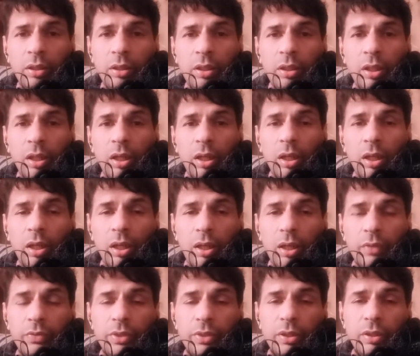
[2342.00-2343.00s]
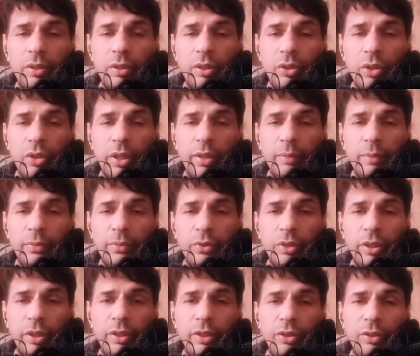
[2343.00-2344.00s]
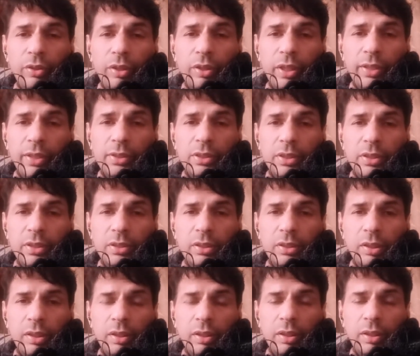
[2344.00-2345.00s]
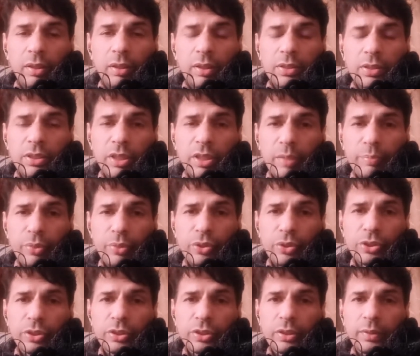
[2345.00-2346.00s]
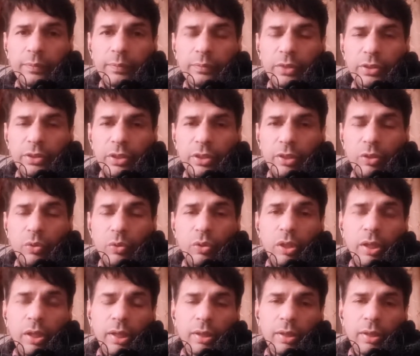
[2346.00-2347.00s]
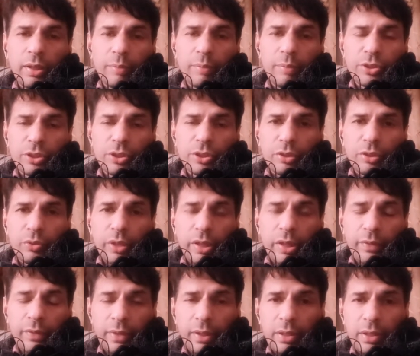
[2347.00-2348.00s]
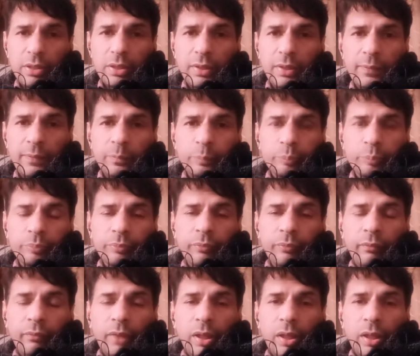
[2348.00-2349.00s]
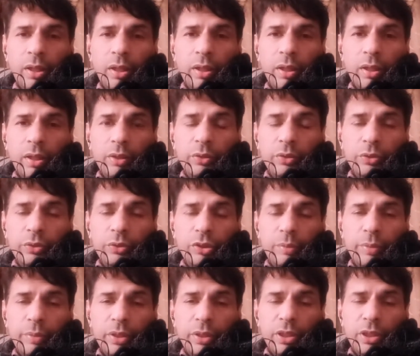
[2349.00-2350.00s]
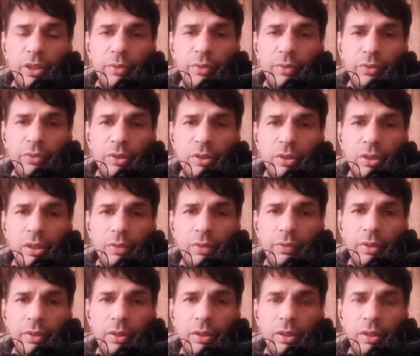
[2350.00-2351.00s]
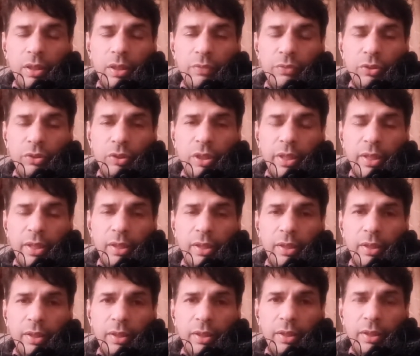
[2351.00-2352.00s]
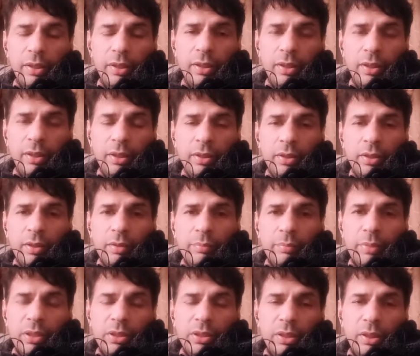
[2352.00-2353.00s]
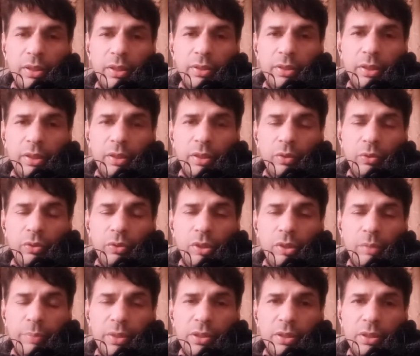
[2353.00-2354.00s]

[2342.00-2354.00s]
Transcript: After drawing about 8 or 9 sheets in the same procedure, I said, don't tell that procedure to anyone else. You should be ashamed of yourself. After all, that person is an old person.